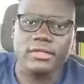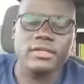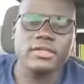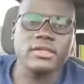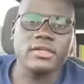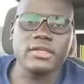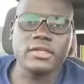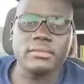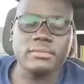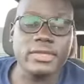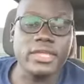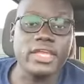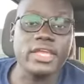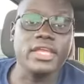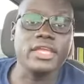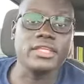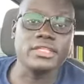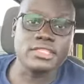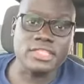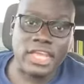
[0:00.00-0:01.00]
It
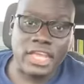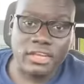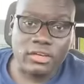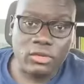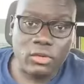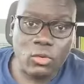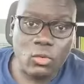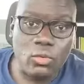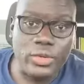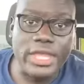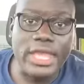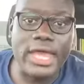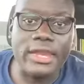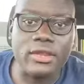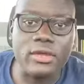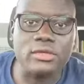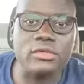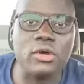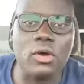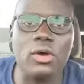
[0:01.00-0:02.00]
means that we are not
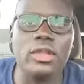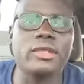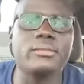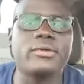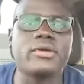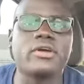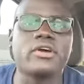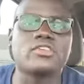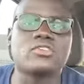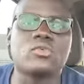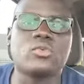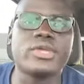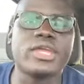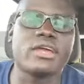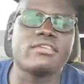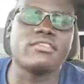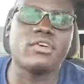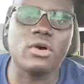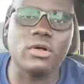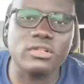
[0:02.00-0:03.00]
holy because we have
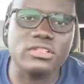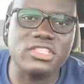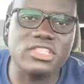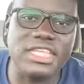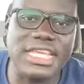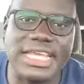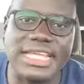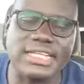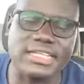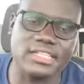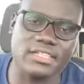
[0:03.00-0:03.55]
all sinned.